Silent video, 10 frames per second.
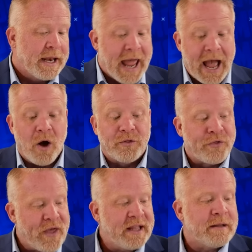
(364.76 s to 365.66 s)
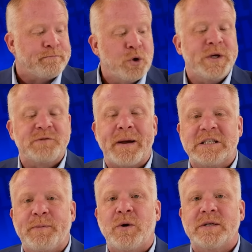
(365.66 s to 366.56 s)
Now, the thing that buoys my
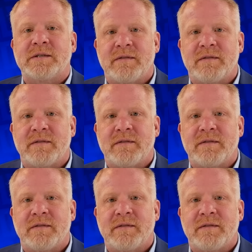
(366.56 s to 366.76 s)
spirits,